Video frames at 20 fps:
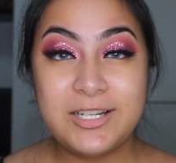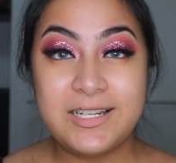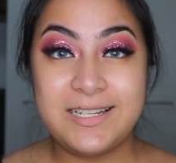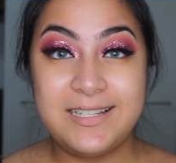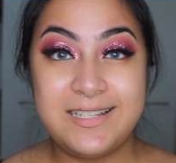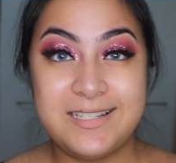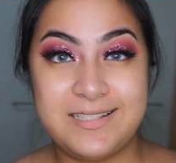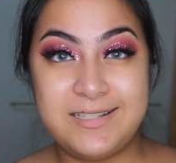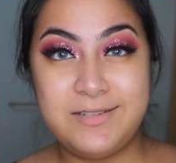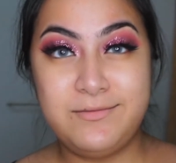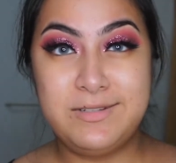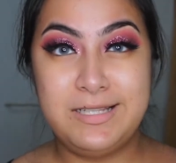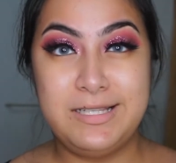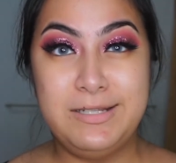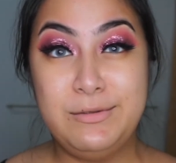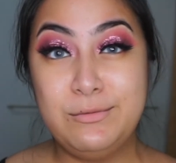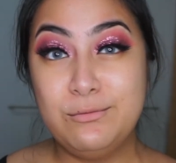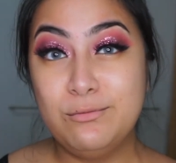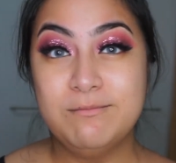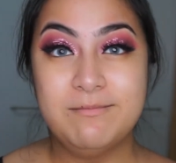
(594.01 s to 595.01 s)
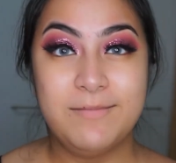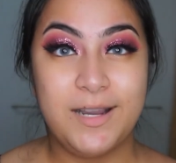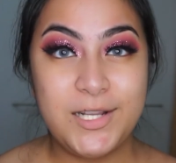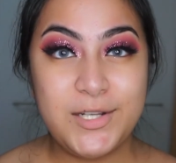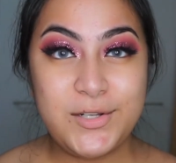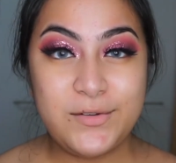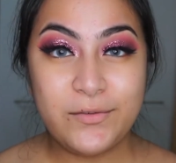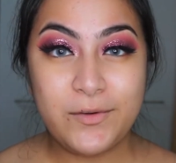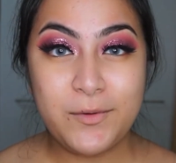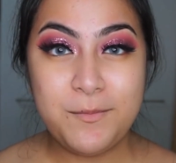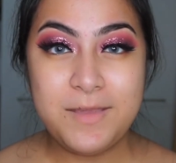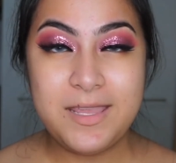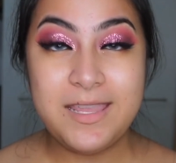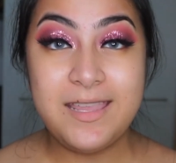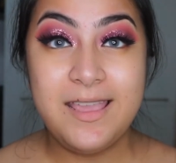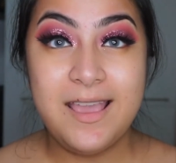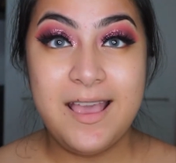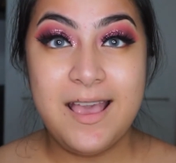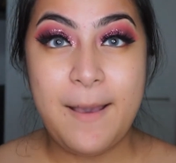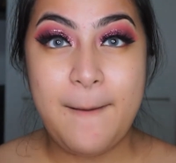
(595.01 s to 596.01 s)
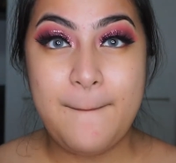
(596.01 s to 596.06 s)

It doesn't really do much for me,